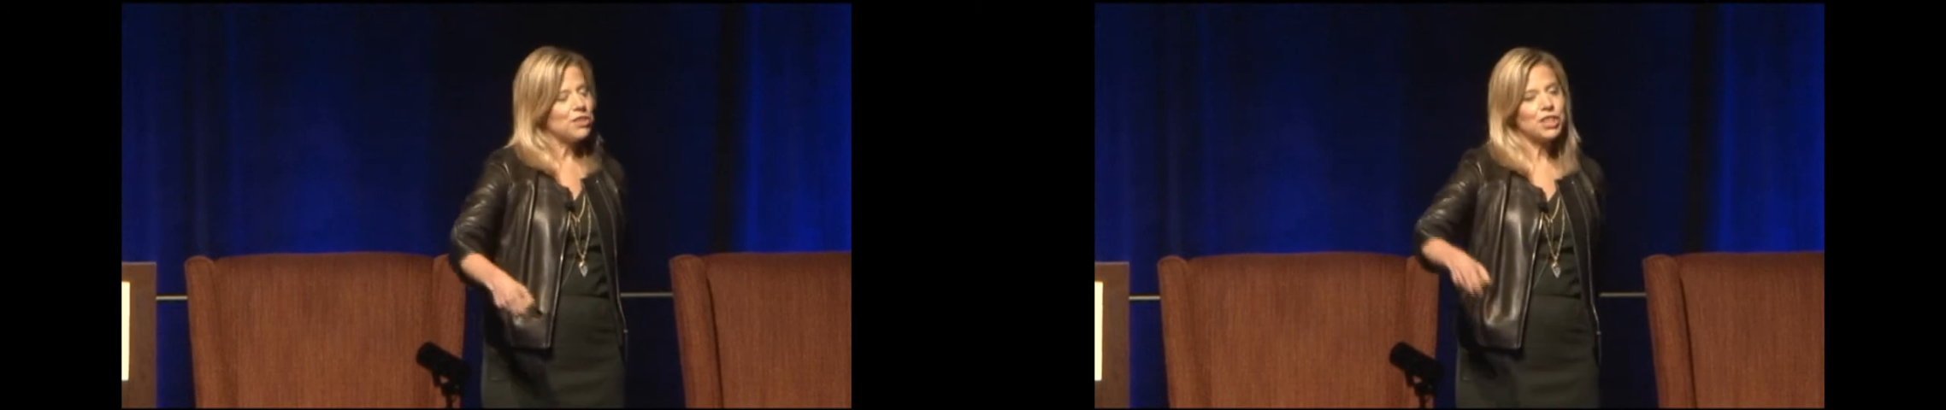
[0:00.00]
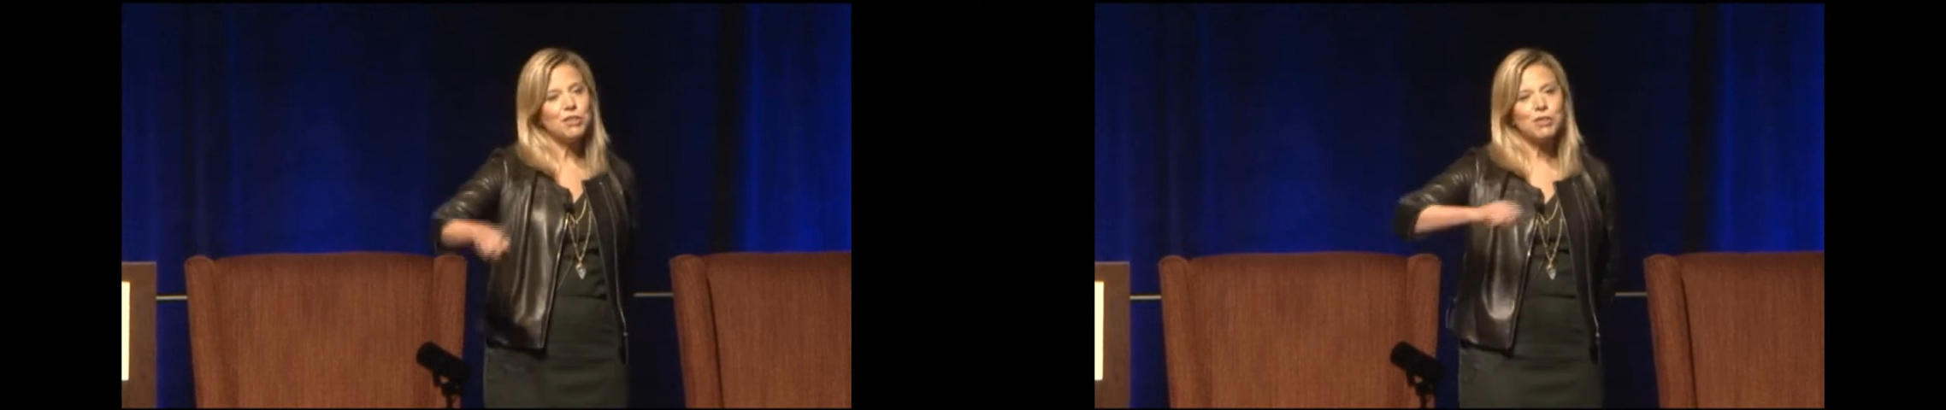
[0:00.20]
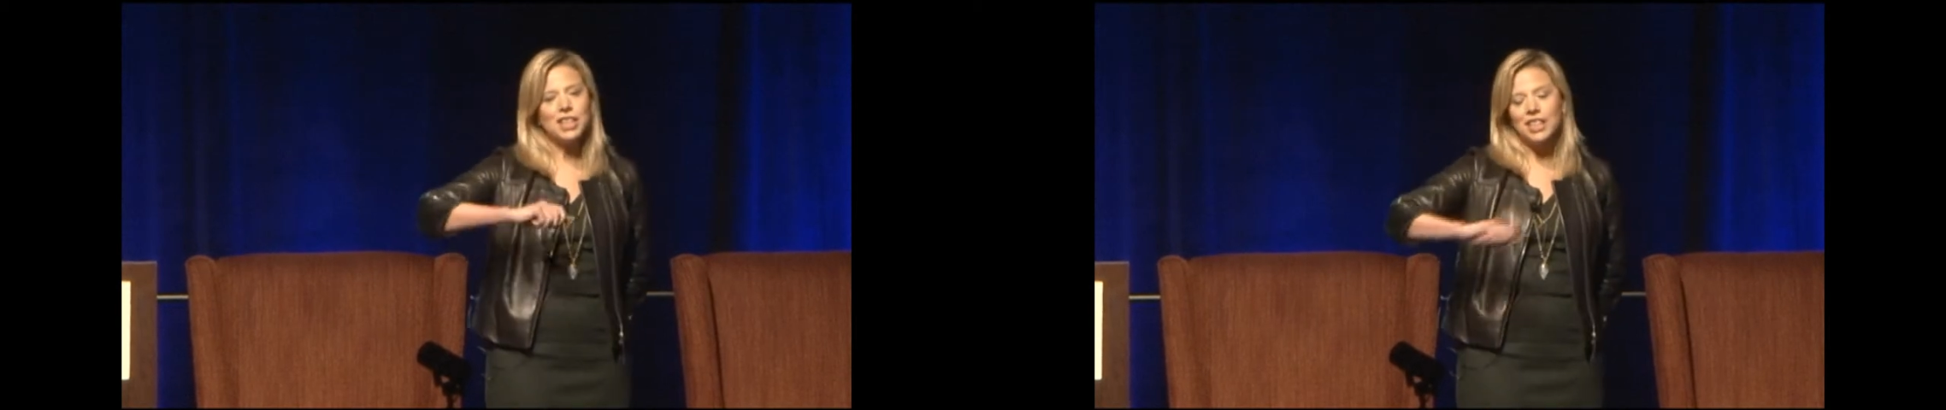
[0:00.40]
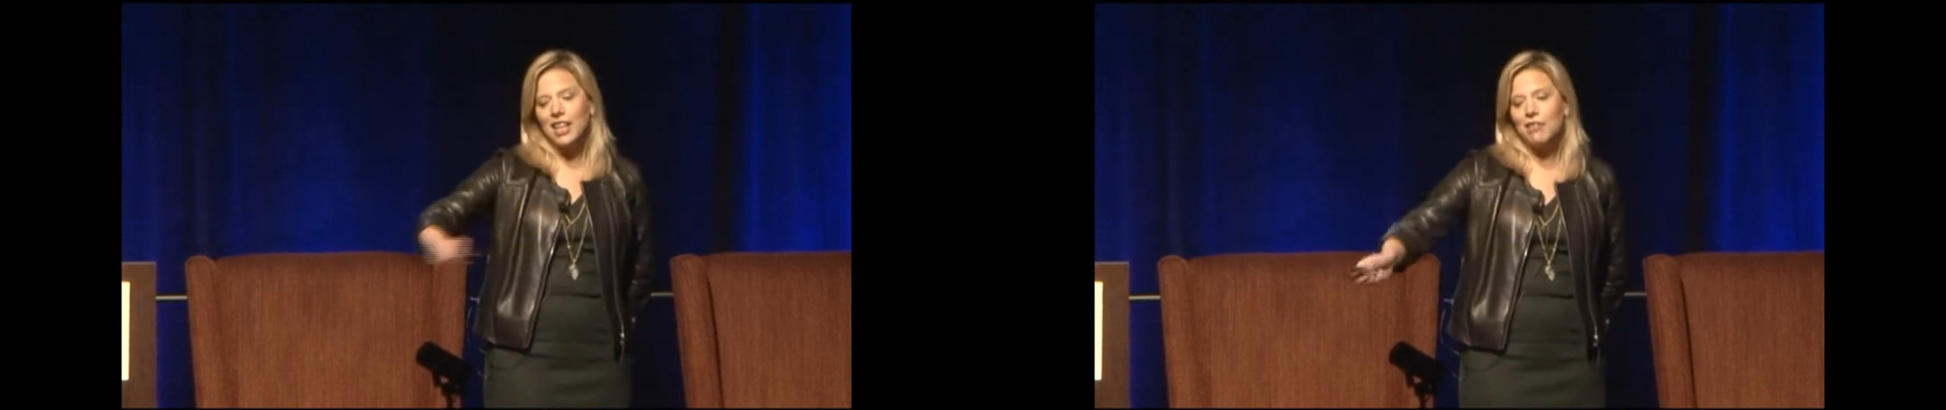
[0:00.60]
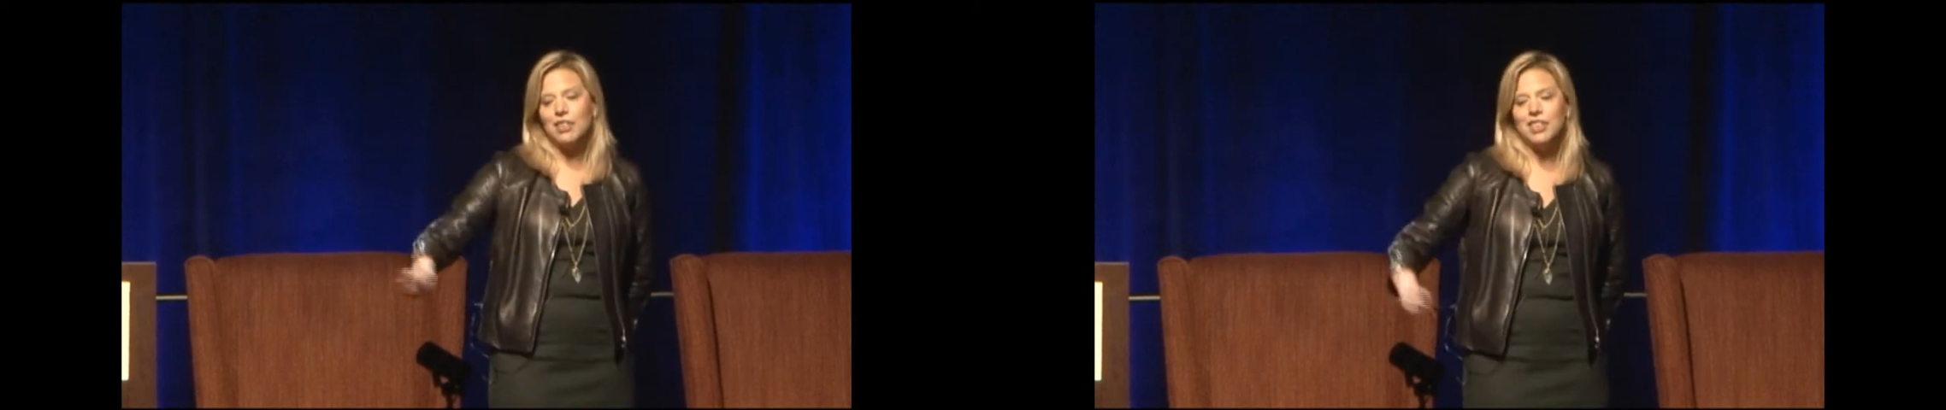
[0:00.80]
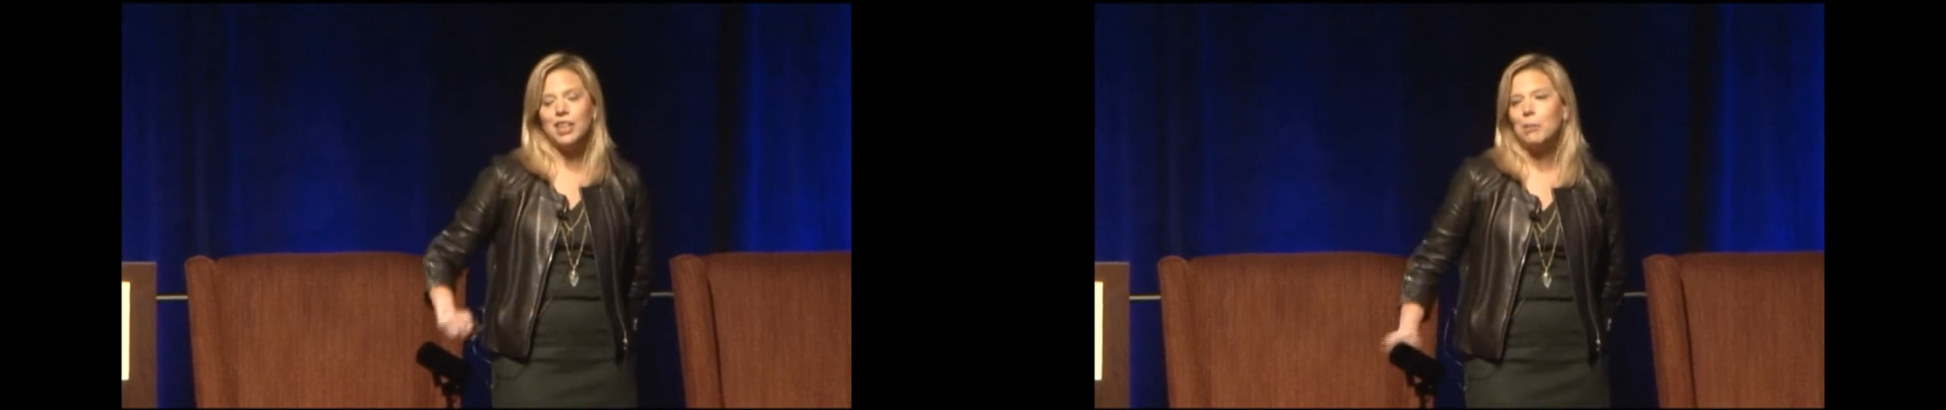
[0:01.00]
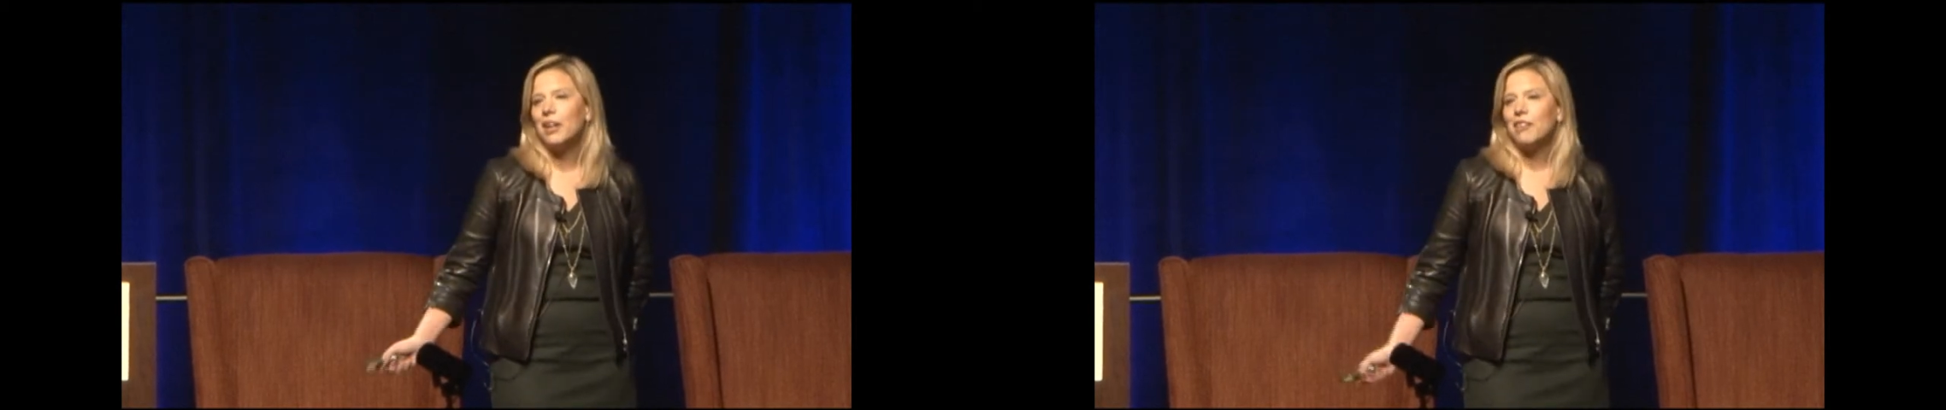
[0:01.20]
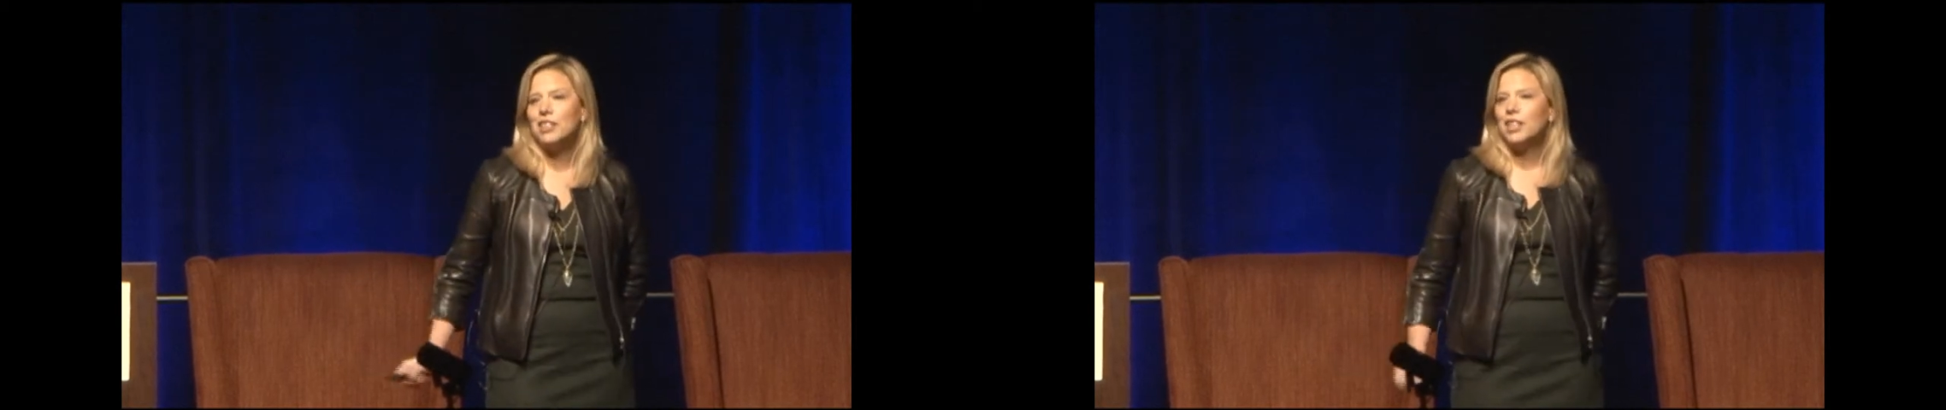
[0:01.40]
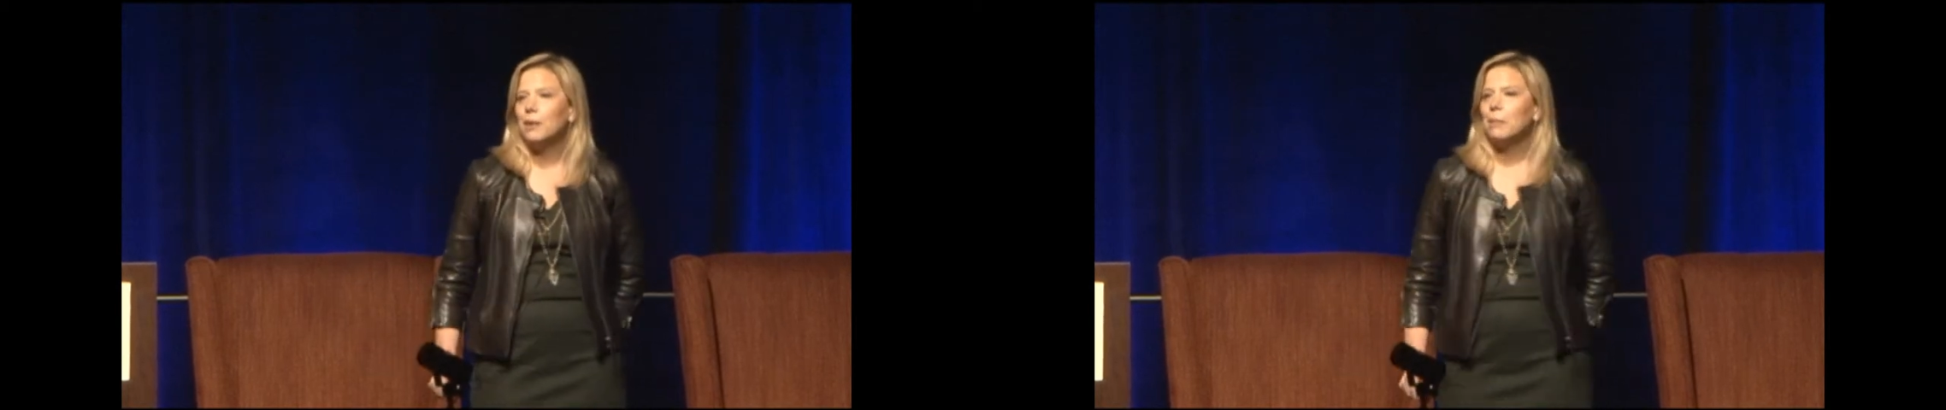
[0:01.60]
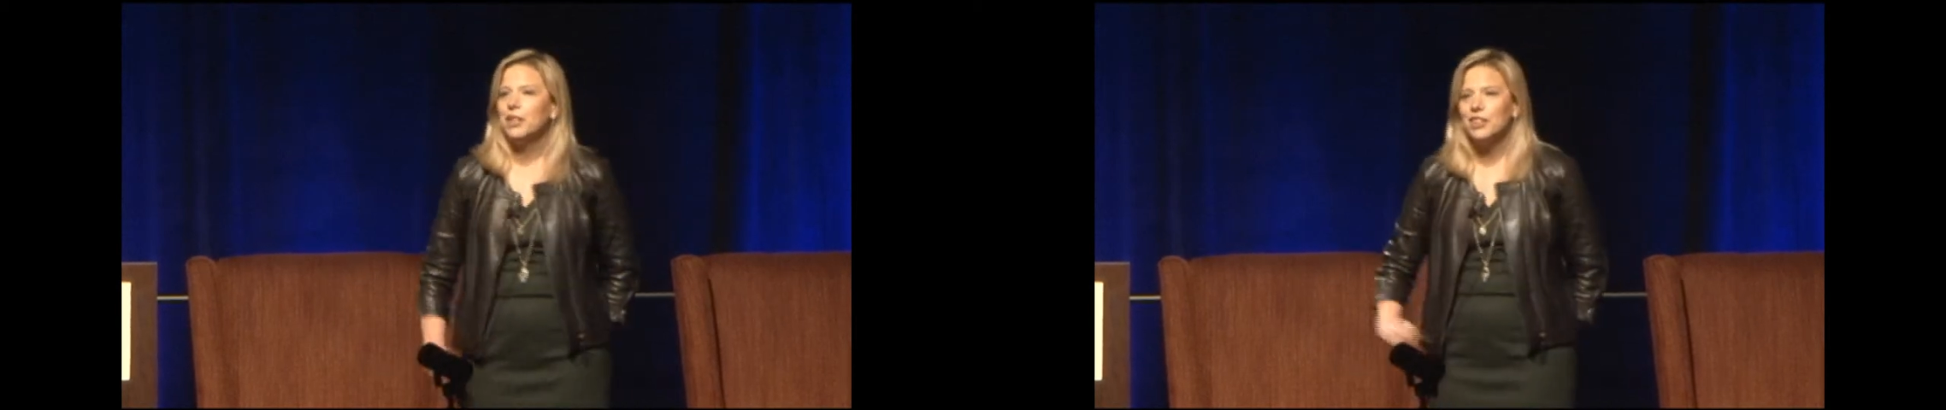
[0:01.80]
You can read everything about every company,